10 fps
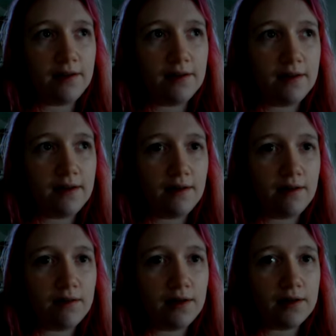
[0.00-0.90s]
it's
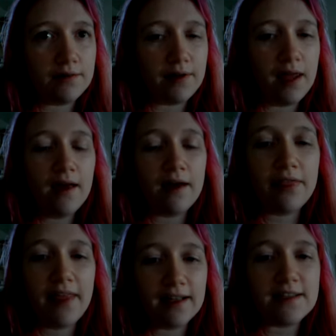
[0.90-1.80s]
really
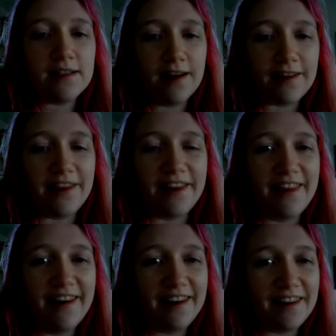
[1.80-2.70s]
uh, common.
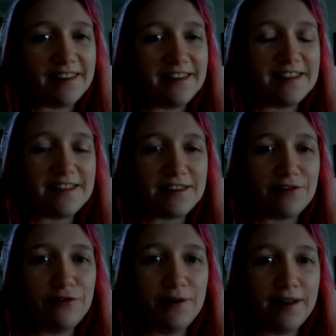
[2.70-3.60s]
Why
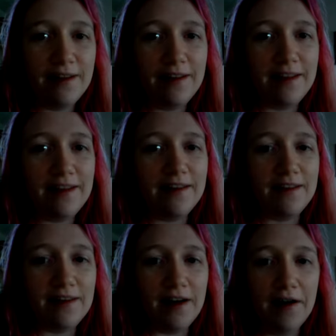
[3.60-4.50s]
is it
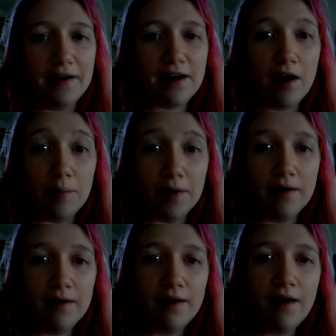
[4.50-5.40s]
that so many
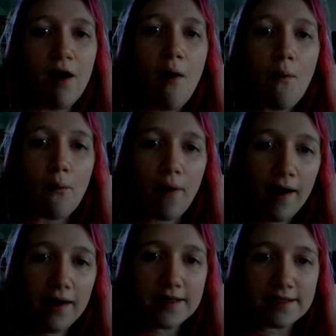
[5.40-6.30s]
series have
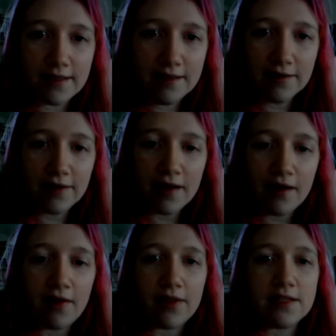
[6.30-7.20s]
two main
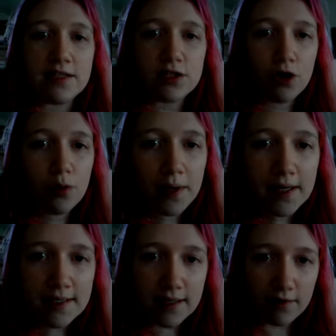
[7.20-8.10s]
characters.
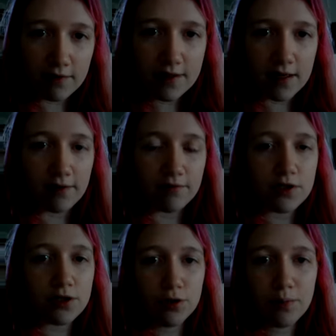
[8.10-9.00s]
Uh, it doesn't
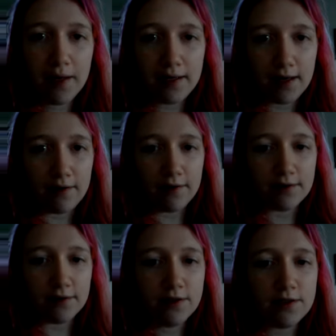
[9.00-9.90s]
have to be the
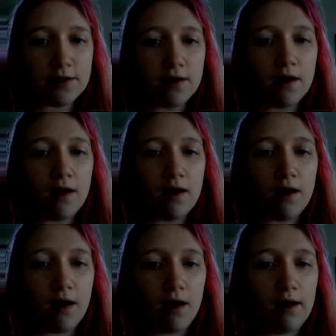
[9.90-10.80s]
only two main
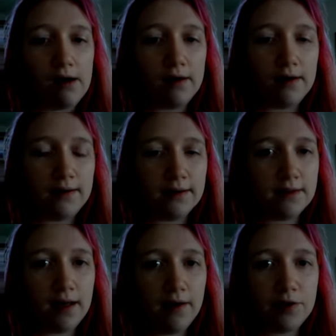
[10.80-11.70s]
characters, but
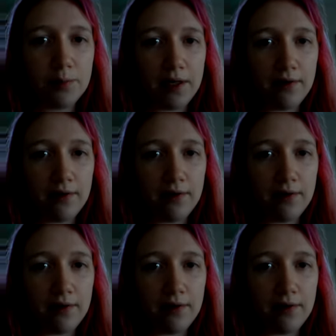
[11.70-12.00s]
sometimes uh,